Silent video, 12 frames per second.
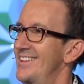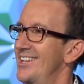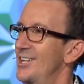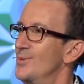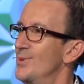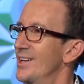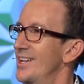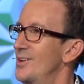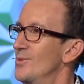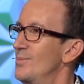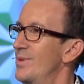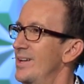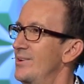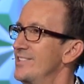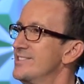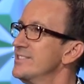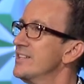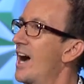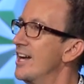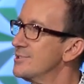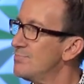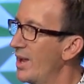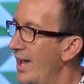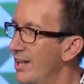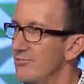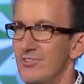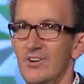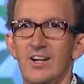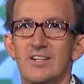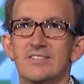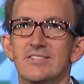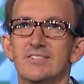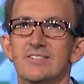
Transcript: Inwardly we're being, this is God's plan for us.